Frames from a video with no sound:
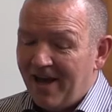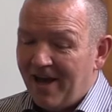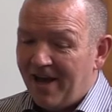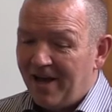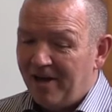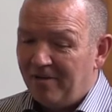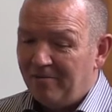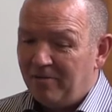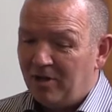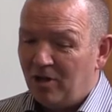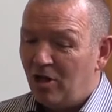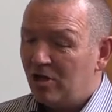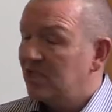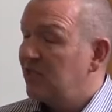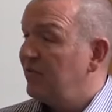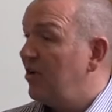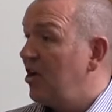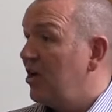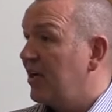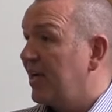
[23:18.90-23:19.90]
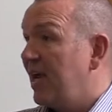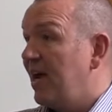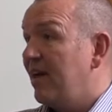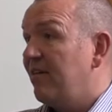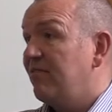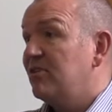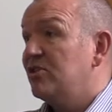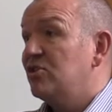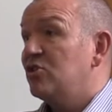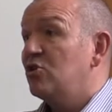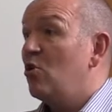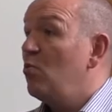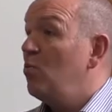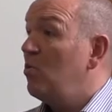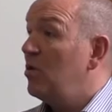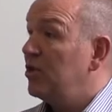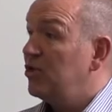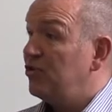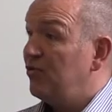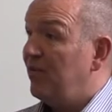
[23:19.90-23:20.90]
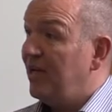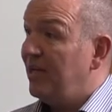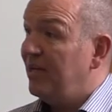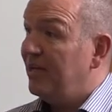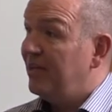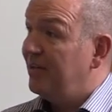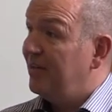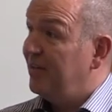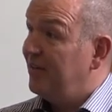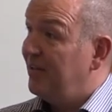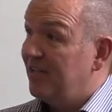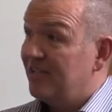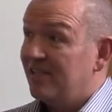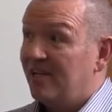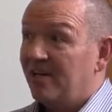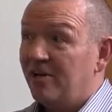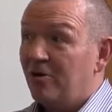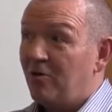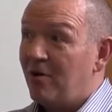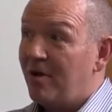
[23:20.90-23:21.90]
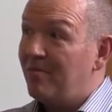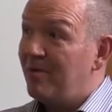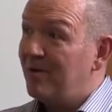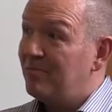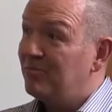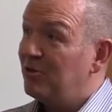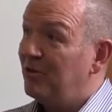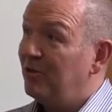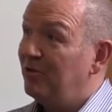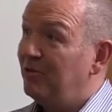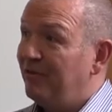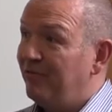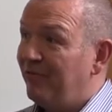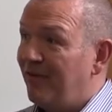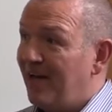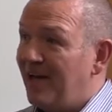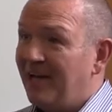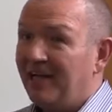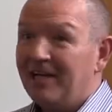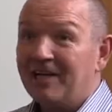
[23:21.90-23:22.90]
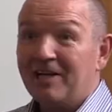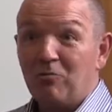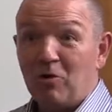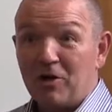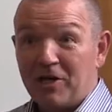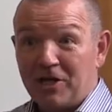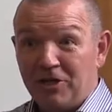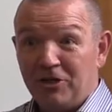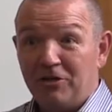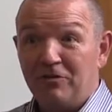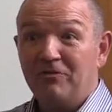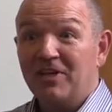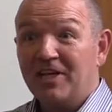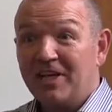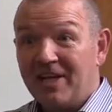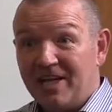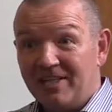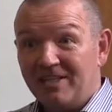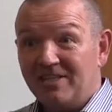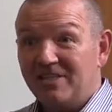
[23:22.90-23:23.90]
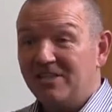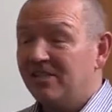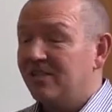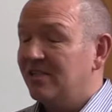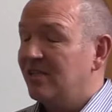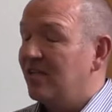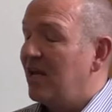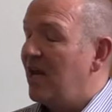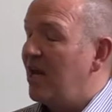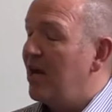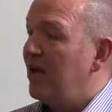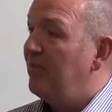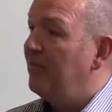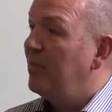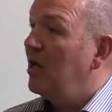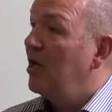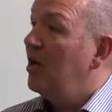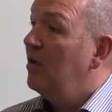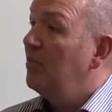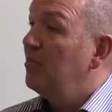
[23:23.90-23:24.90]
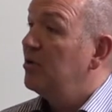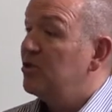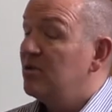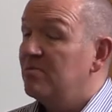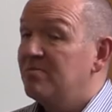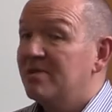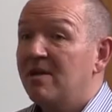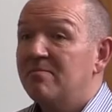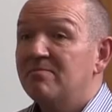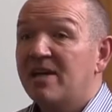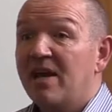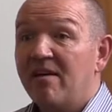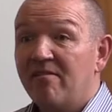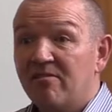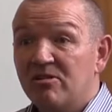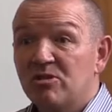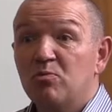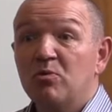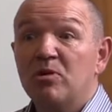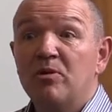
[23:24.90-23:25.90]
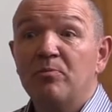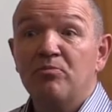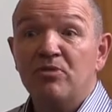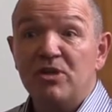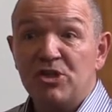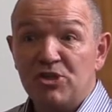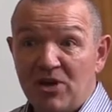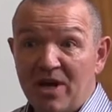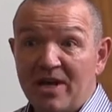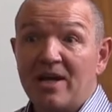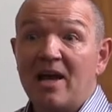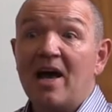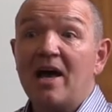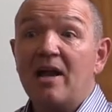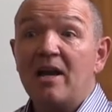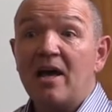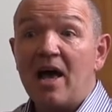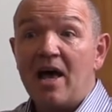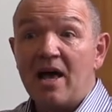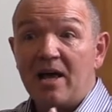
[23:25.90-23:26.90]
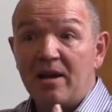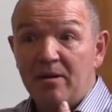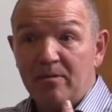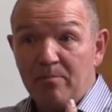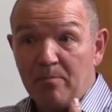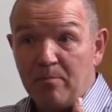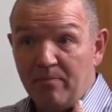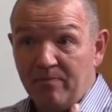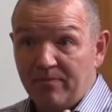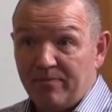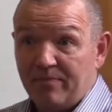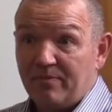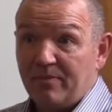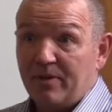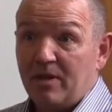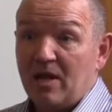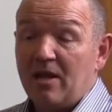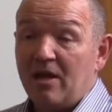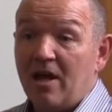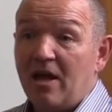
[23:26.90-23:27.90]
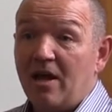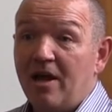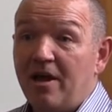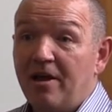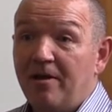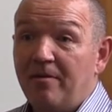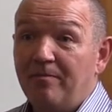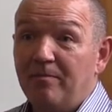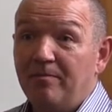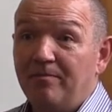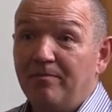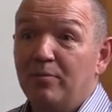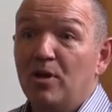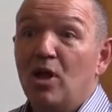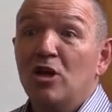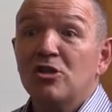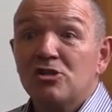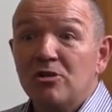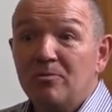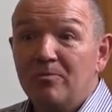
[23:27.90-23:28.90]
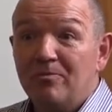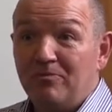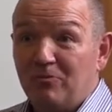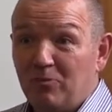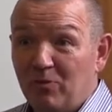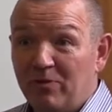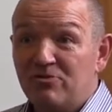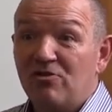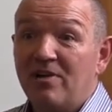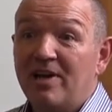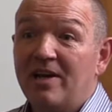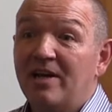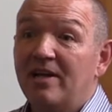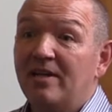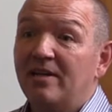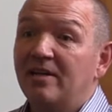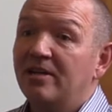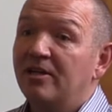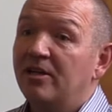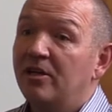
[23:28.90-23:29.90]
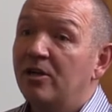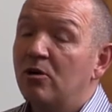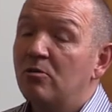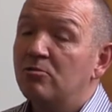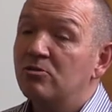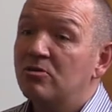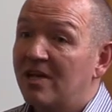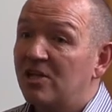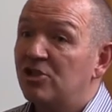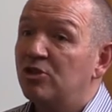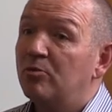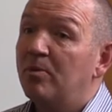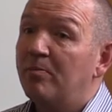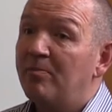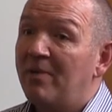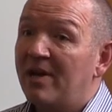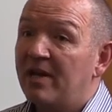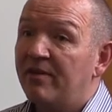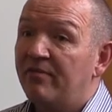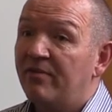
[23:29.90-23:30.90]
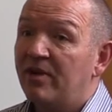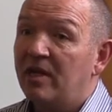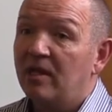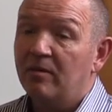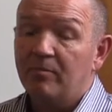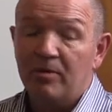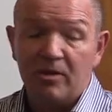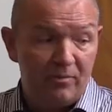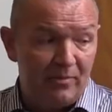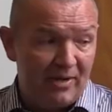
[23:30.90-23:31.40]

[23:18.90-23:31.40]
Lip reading: Lots of our carers don't want training. They say, no, I'm absolutely fine. What can you do for the kids? But sometimes carers would appreciate and blossom with training, you know, so that should be made available.